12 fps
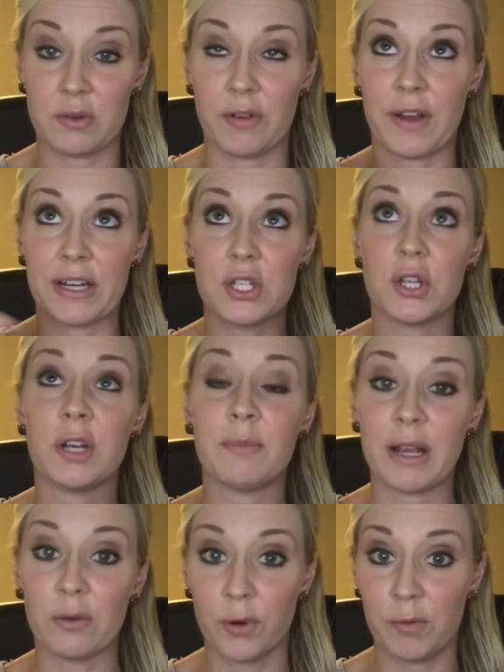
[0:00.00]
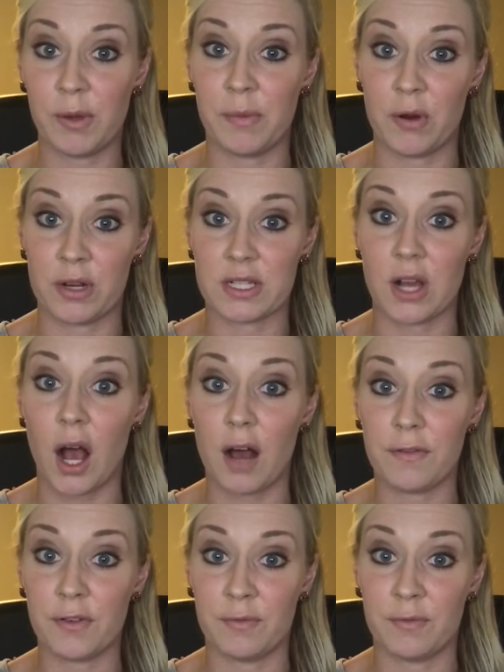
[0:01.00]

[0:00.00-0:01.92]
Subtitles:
So if I took my Ruby bonus off